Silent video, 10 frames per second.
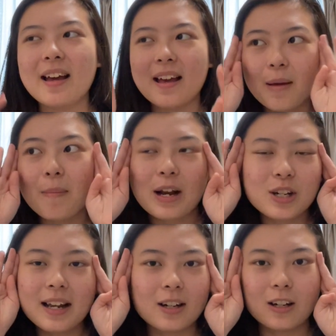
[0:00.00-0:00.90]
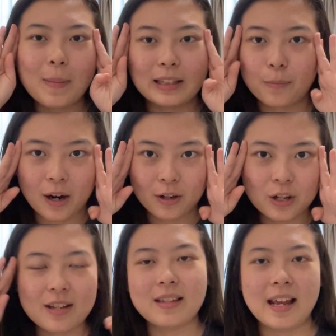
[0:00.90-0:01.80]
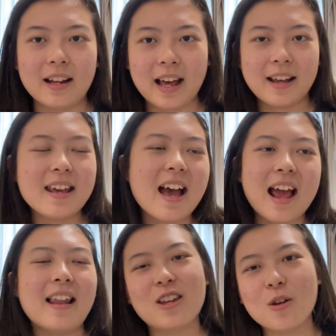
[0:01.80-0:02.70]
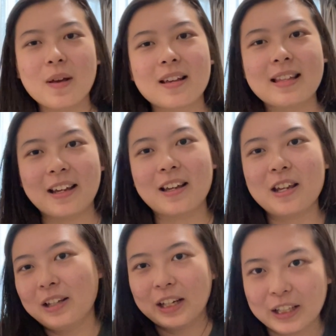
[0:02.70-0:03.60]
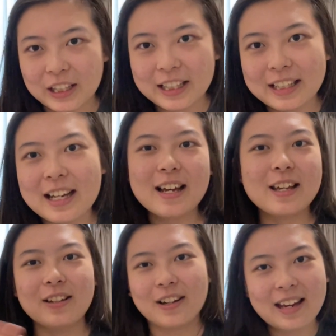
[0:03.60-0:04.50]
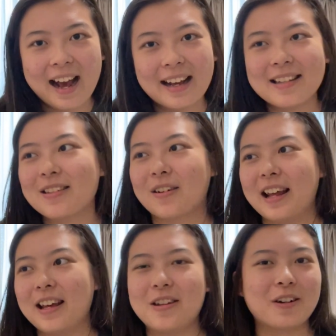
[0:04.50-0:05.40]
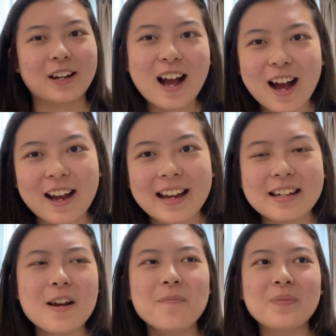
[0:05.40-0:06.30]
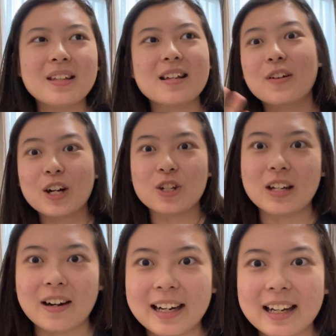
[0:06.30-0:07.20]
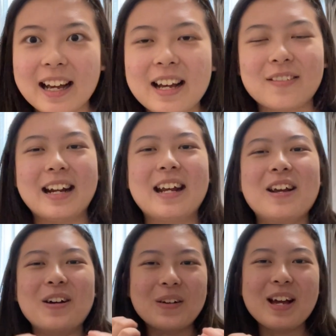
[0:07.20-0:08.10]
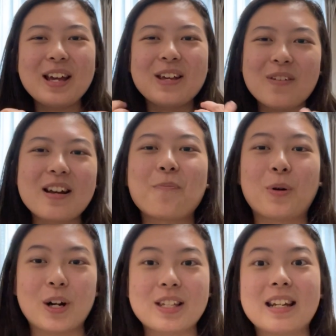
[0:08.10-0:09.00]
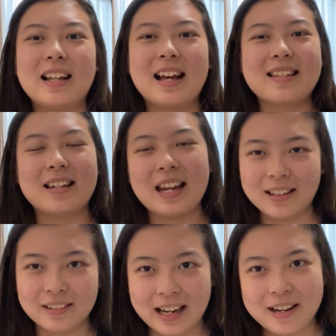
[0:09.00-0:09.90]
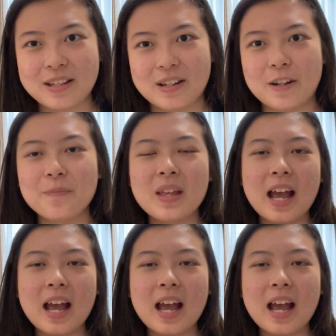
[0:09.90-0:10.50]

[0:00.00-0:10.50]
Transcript: Imagine like a romantic partner just saying like, yeah, I like you because like you look good, you look nice, or like you're kind. It's very generic, right? You want a personalized and tailored answer.